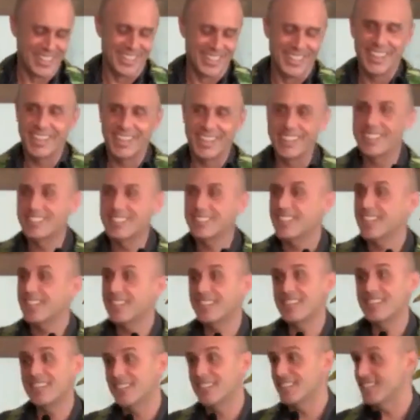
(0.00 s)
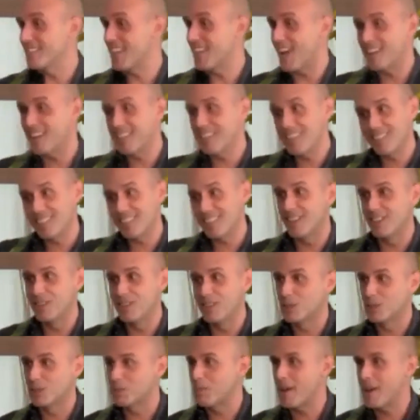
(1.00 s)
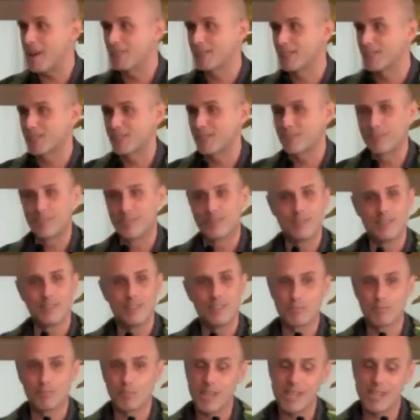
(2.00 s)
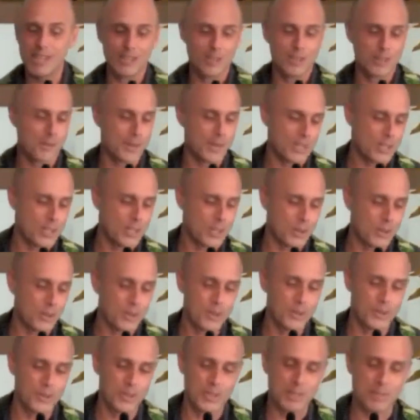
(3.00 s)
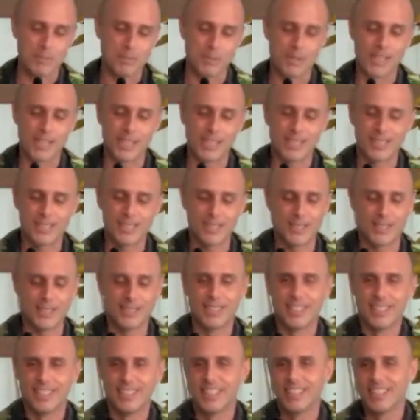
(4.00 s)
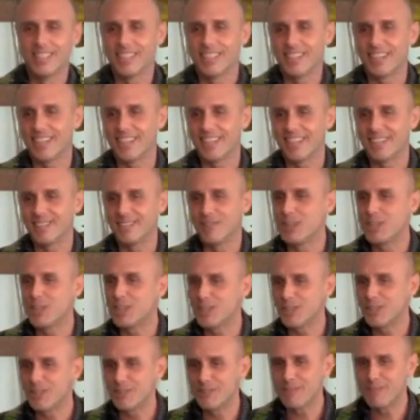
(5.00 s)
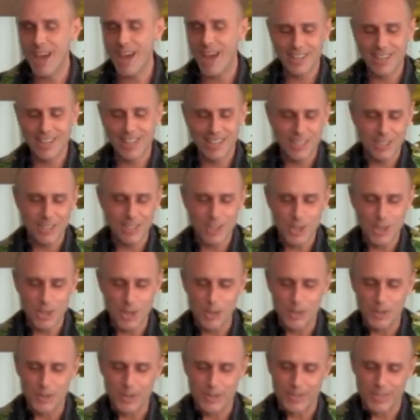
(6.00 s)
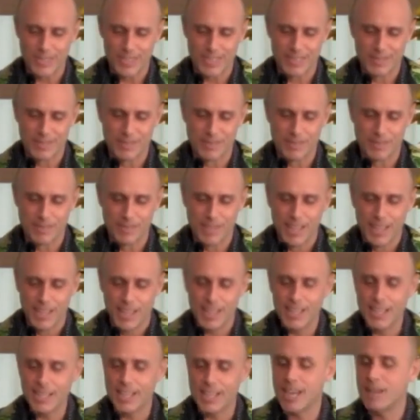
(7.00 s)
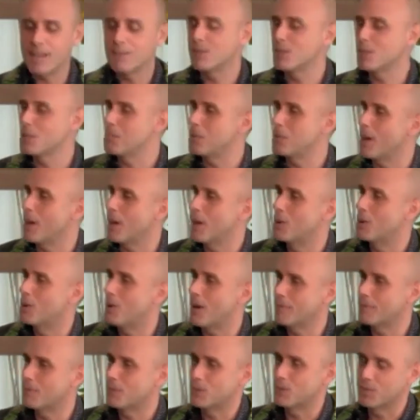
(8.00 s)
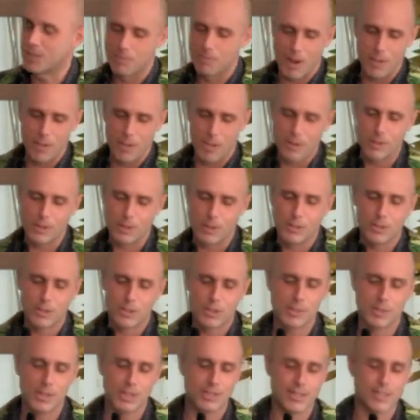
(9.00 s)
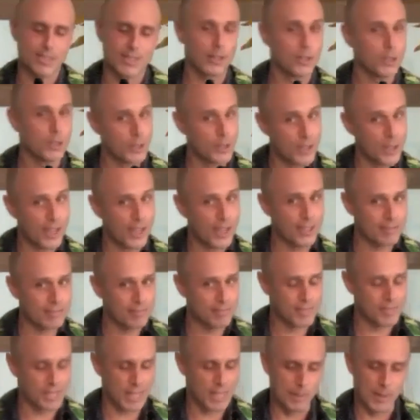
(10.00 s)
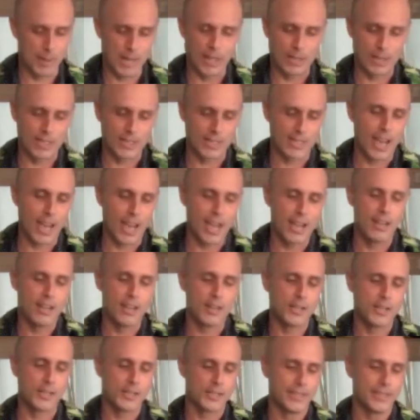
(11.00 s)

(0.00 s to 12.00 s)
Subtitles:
And I'll tell you, it's not easy on those pedals if you're playing it the way Jones used to play. So Richard My Knee Jones. He came to the piano after some other instruments, a little like someone else I know.